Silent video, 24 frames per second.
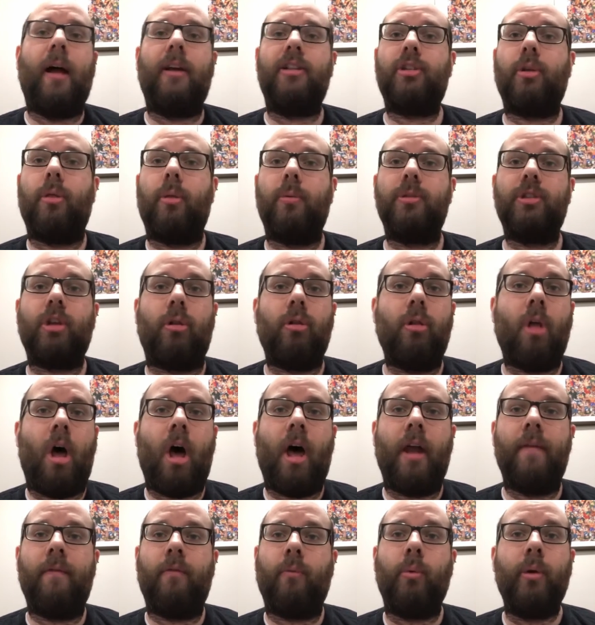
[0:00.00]
So there was a
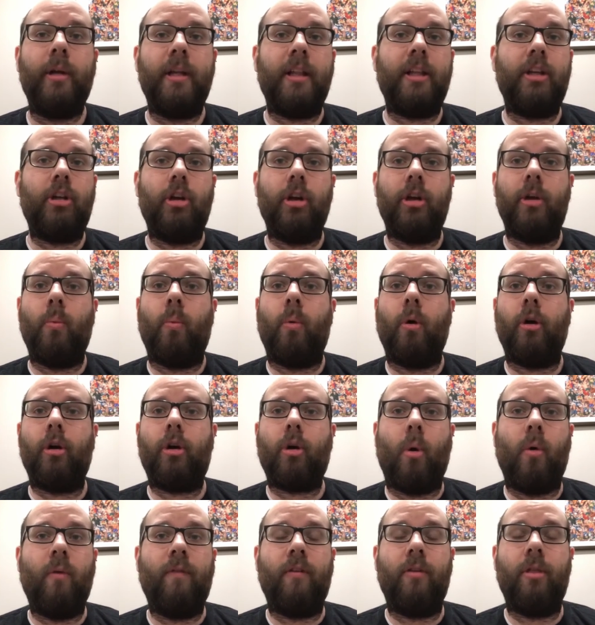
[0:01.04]
lot of really good
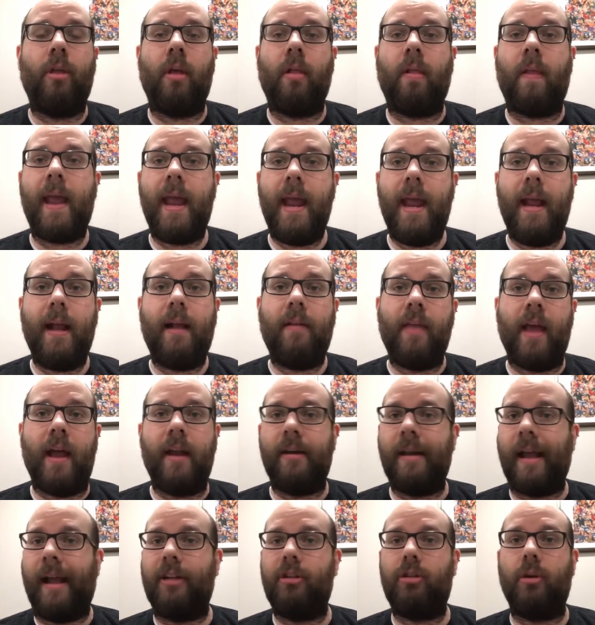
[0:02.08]
work over the leg
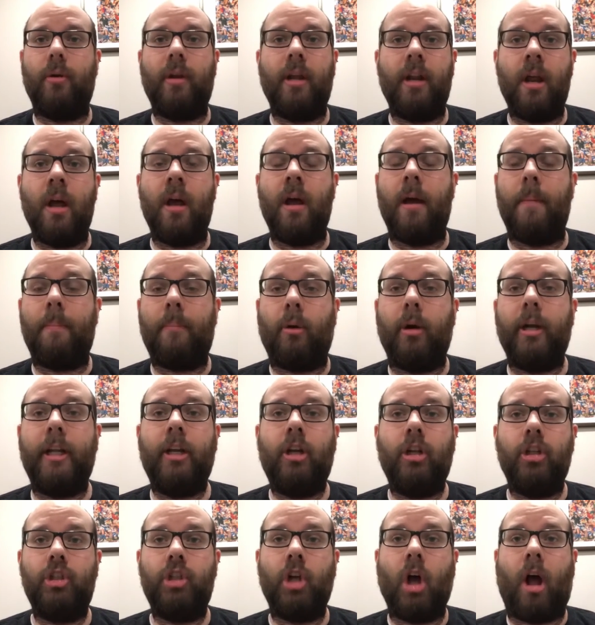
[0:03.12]
that Naito did a pretty
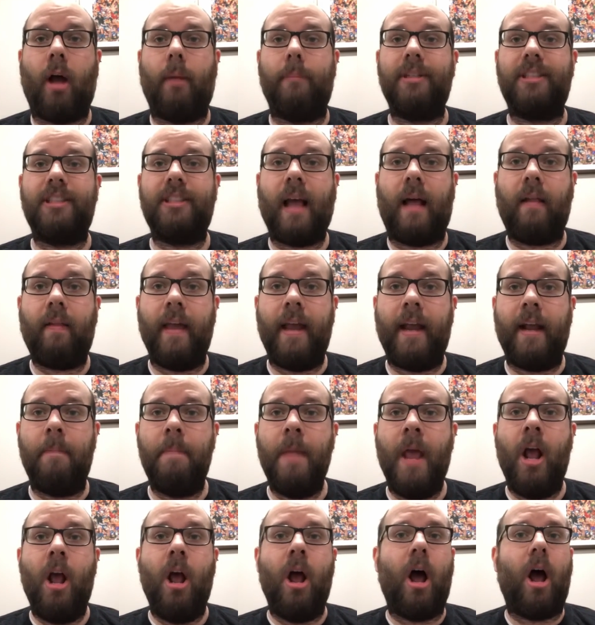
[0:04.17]
good job selling.